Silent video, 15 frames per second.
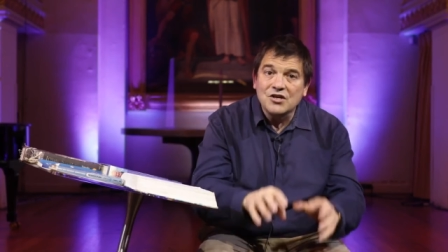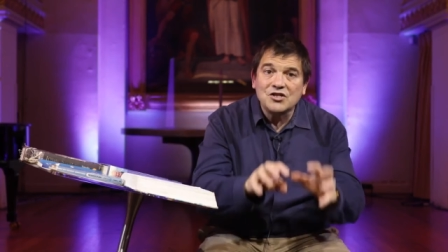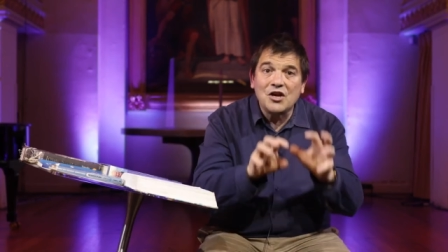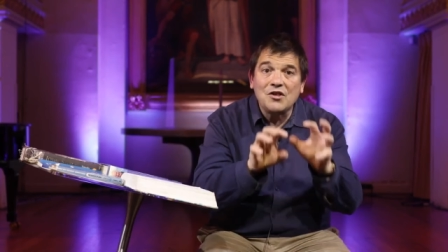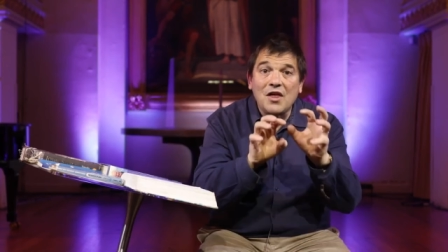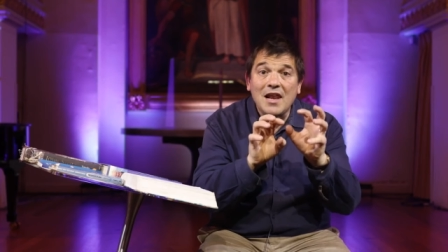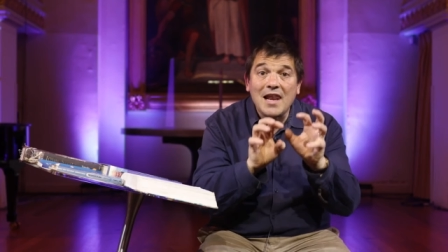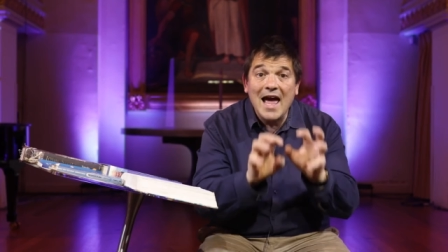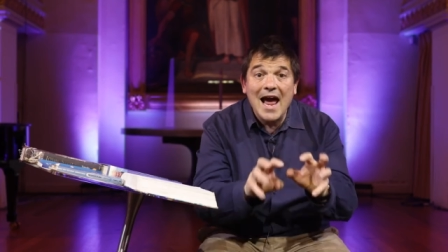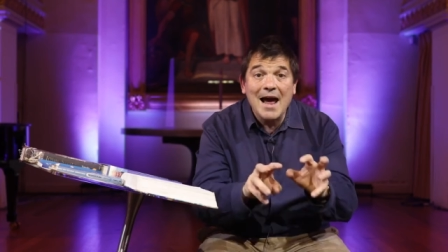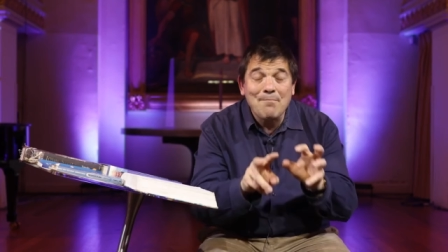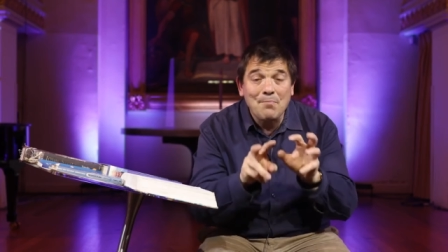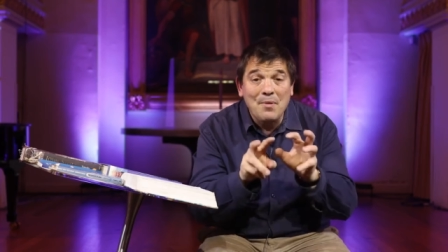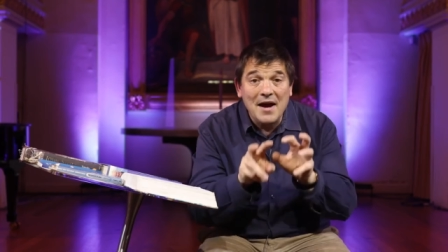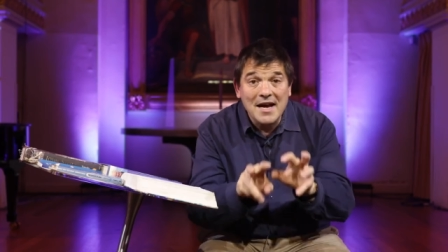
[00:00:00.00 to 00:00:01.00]
So the
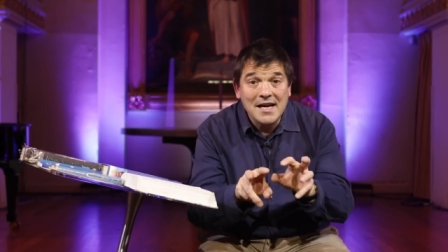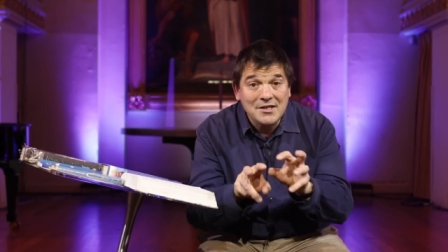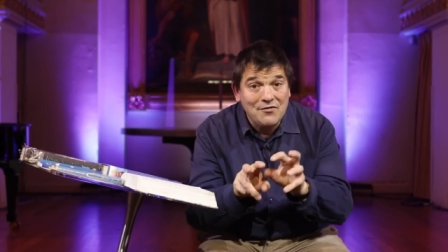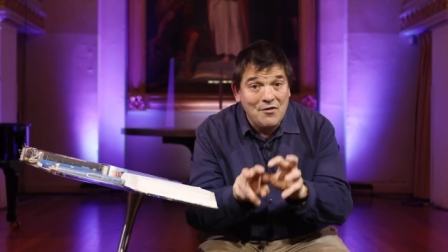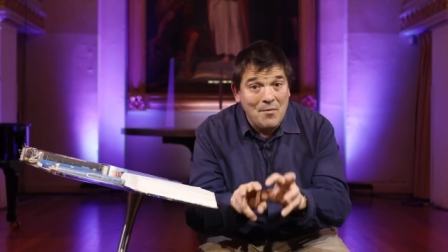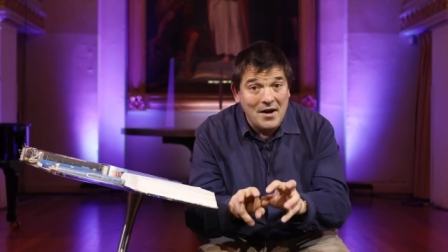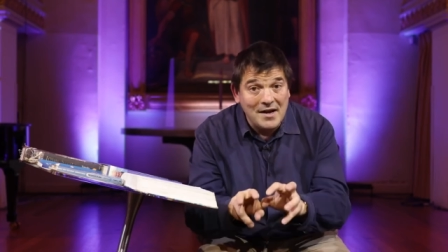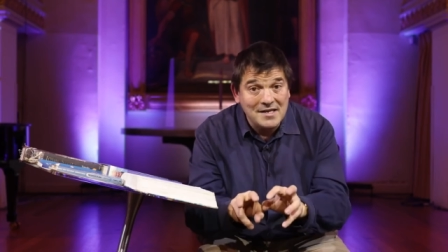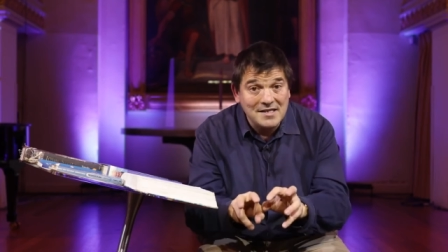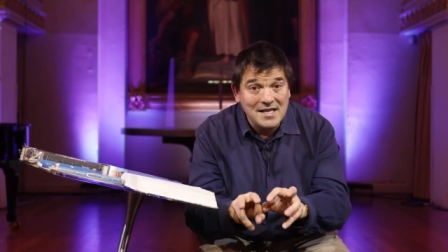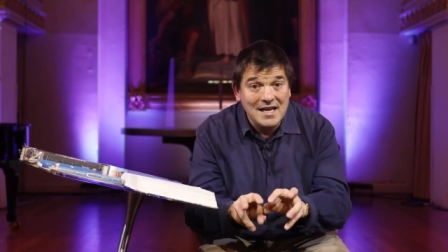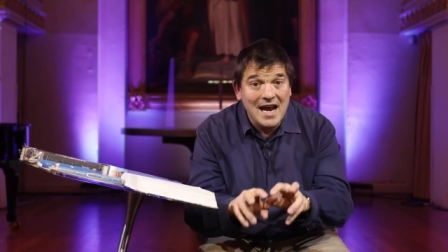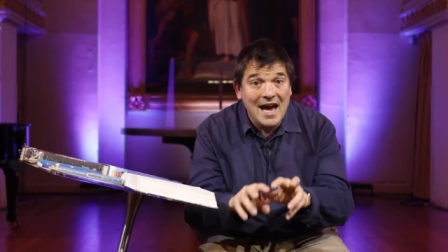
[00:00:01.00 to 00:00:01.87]
lamb pays for my sin.